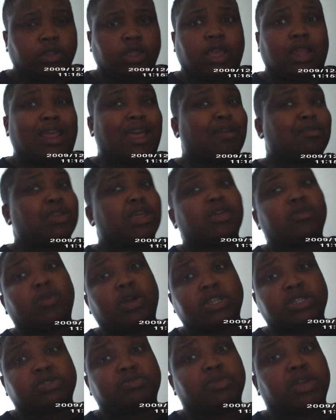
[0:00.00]
And I haven't had
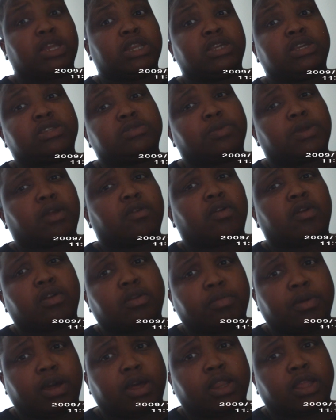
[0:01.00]
watched mainly's, but I've heard
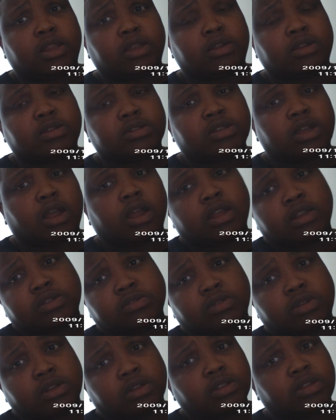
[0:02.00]
about it. I was talking
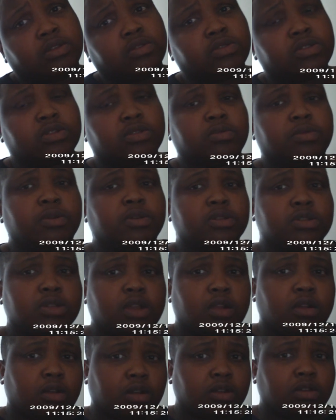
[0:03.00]
to another YouTuber, so
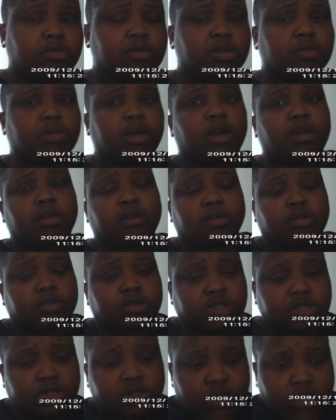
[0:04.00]
I heard a little bit about
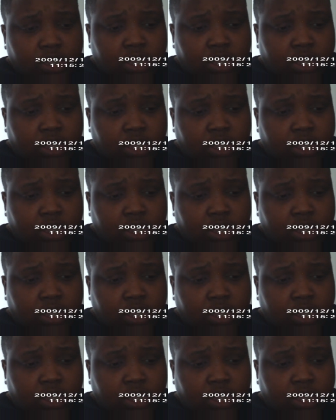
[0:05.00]
hers and